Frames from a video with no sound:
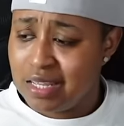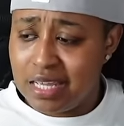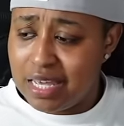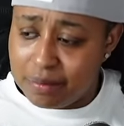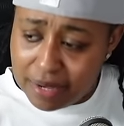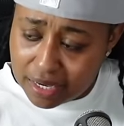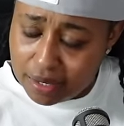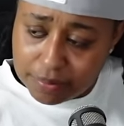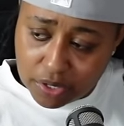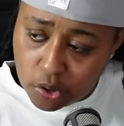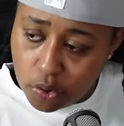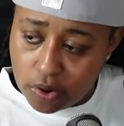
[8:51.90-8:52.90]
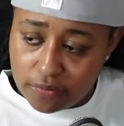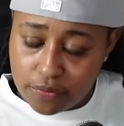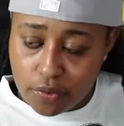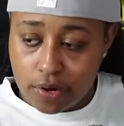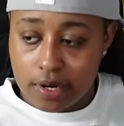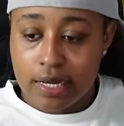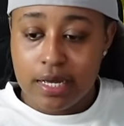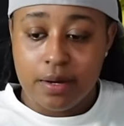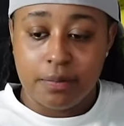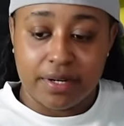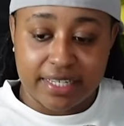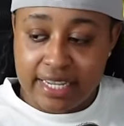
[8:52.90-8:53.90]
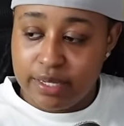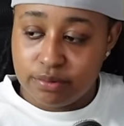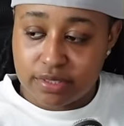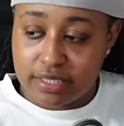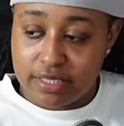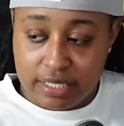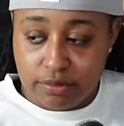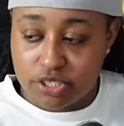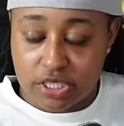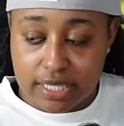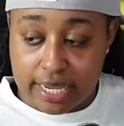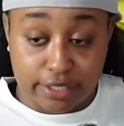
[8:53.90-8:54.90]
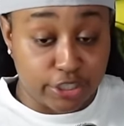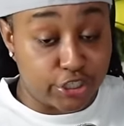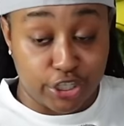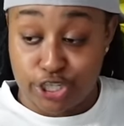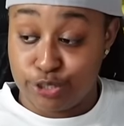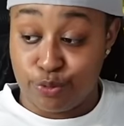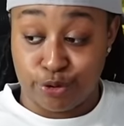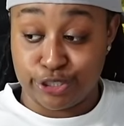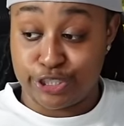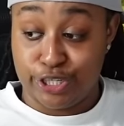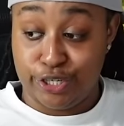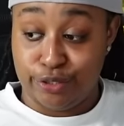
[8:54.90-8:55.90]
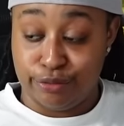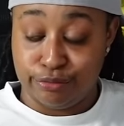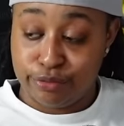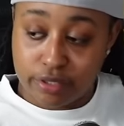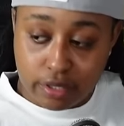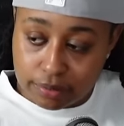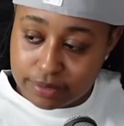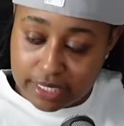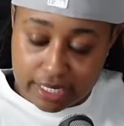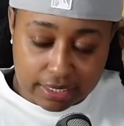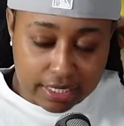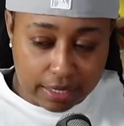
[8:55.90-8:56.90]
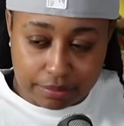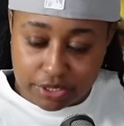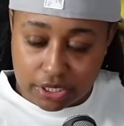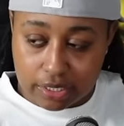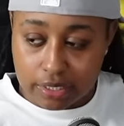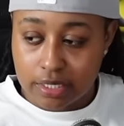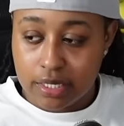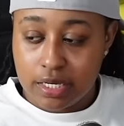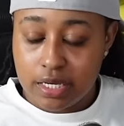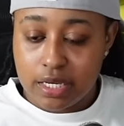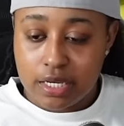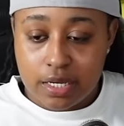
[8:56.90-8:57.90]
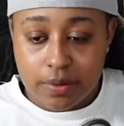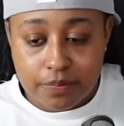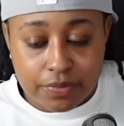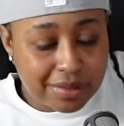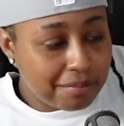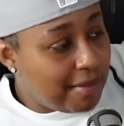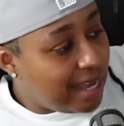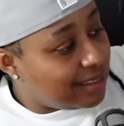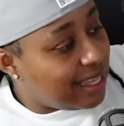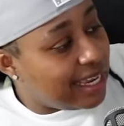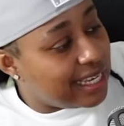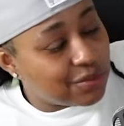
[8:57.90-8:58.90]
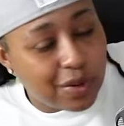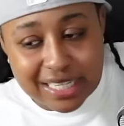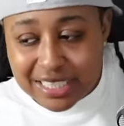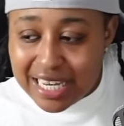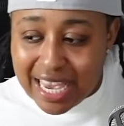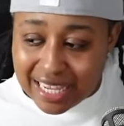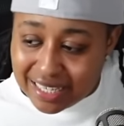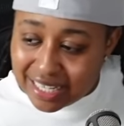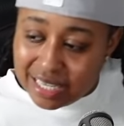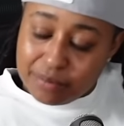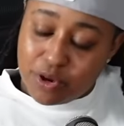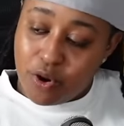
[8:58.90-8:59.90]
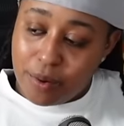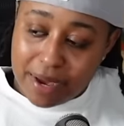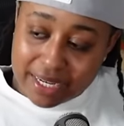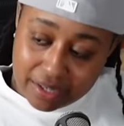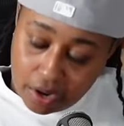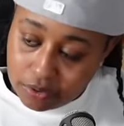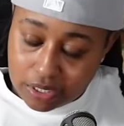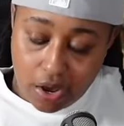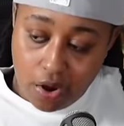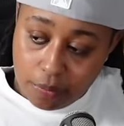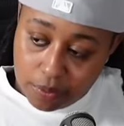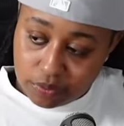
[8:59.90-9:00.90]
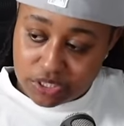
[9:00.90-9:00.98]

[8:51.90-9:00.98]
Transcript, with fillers: am I coming to court for? But he was, he was just like, the judge want to see you. You know what I'm saying? Type shit. My thing is why she had to keep going back to Oklahoma when